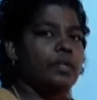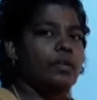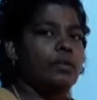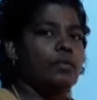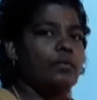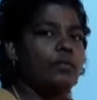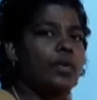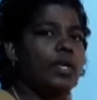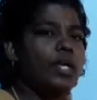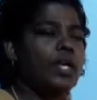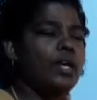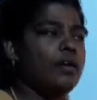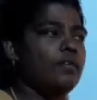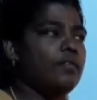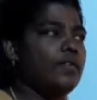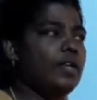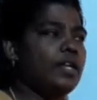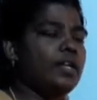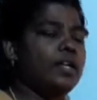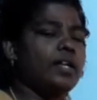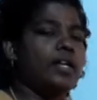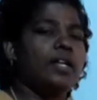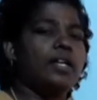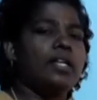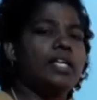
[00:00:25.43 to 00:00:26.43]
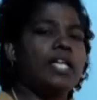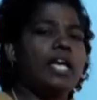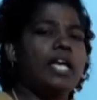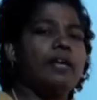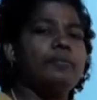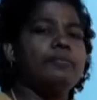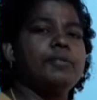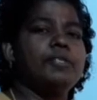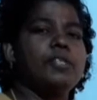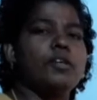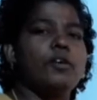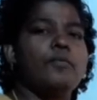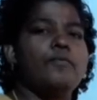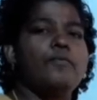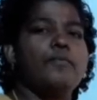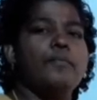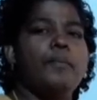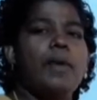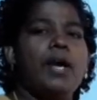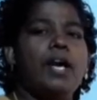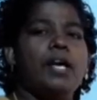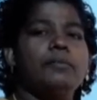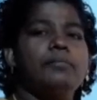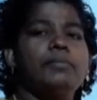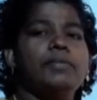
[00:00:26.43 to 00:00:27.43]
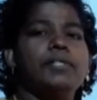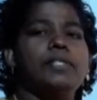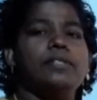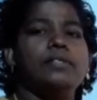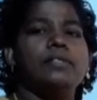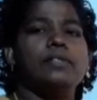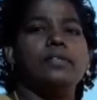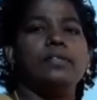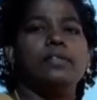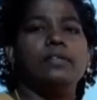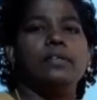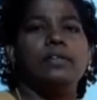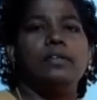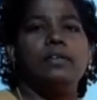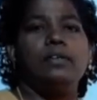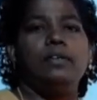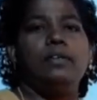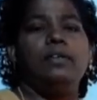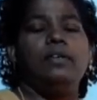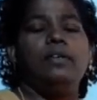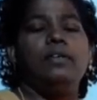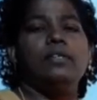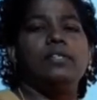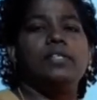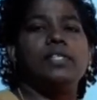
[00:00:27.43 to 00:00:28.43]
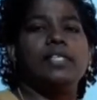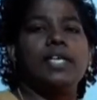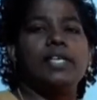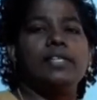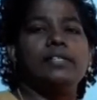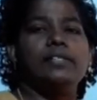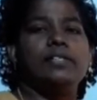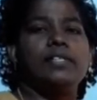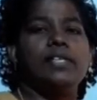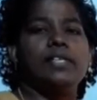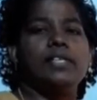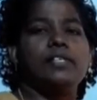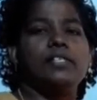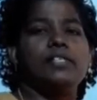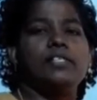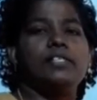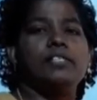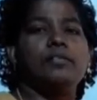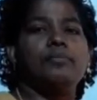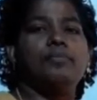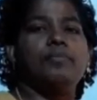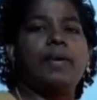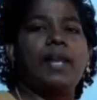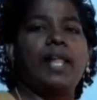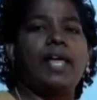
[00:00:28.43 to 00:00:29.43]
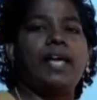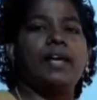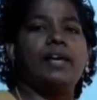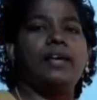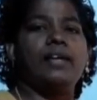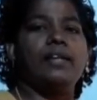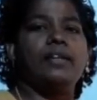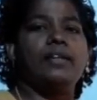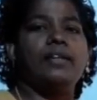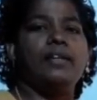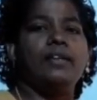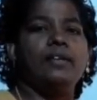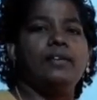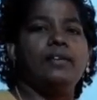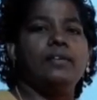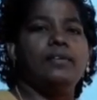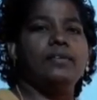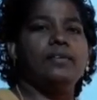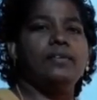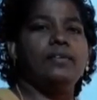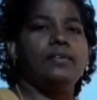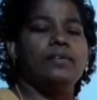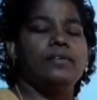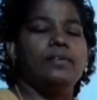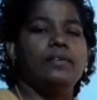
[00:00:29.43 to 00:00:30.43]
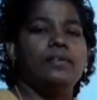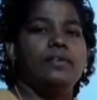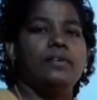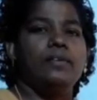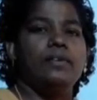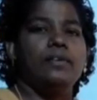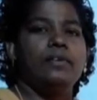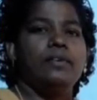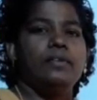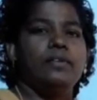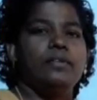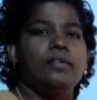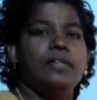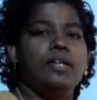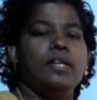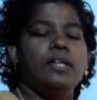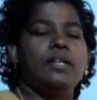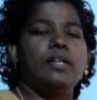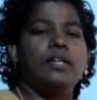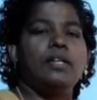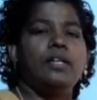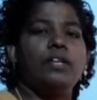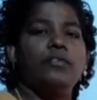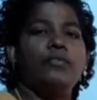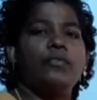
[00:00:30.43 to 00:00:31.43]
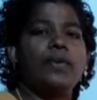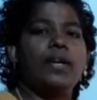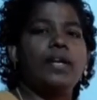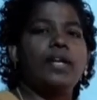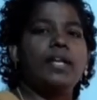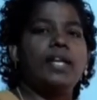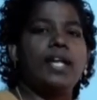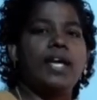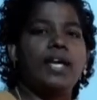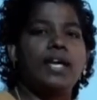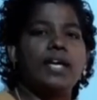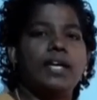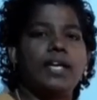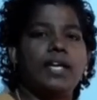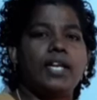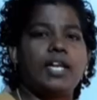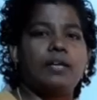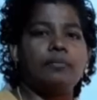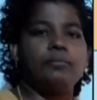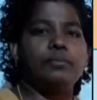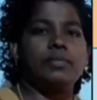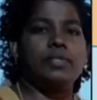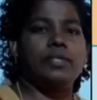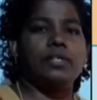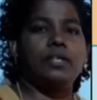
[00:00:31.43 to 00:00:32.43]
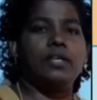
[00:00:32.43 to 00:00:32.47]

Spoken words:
We have learned types of maps, sketches, plan, then different diagrams.